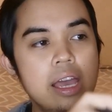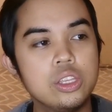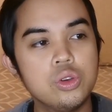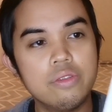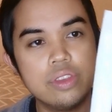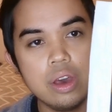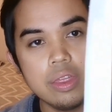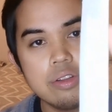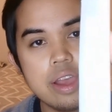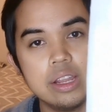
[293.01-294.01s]
and you have the
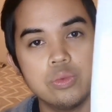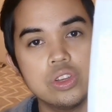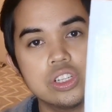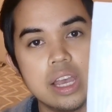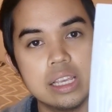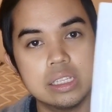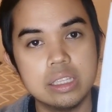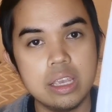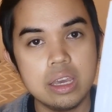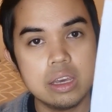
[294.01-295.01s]
other end which
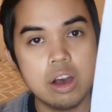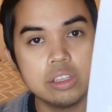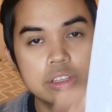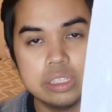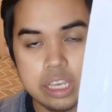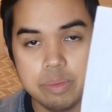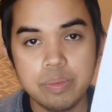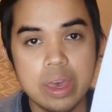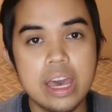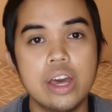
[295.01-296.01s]
has the cotton tip.